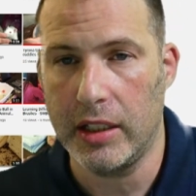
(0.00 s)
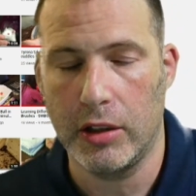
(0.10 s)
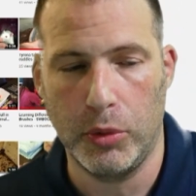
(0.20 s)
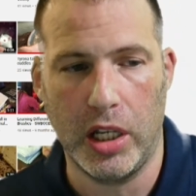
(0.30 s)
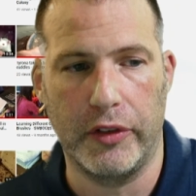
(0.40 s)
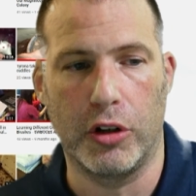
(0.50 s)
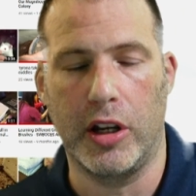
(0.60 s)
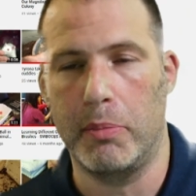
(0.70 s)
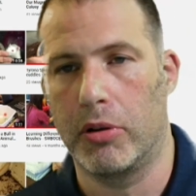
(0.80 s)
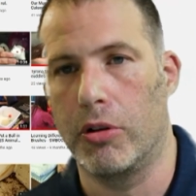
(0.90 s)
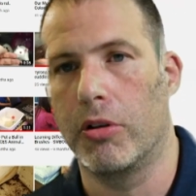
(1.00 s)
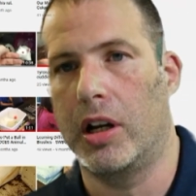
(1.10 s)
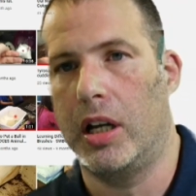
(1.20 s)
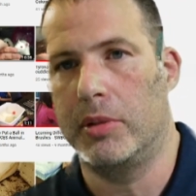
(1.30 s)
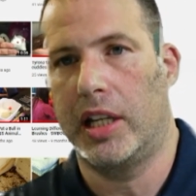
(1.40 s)
And we have a great
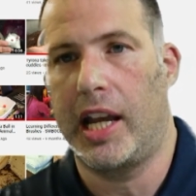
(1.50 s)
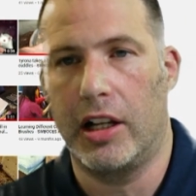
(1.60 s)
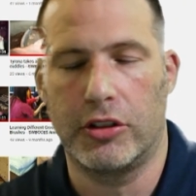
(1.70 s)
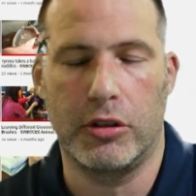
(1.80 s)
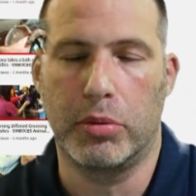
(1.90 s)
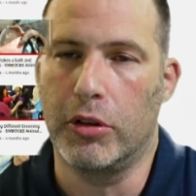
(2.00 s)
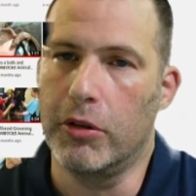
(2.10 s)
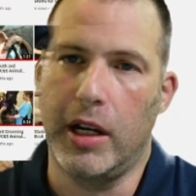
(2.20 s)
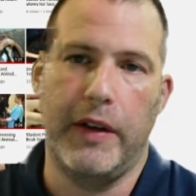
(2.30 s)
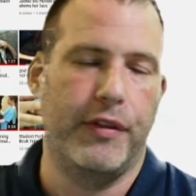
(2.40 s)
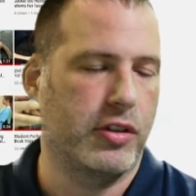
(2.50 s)
program and counseling program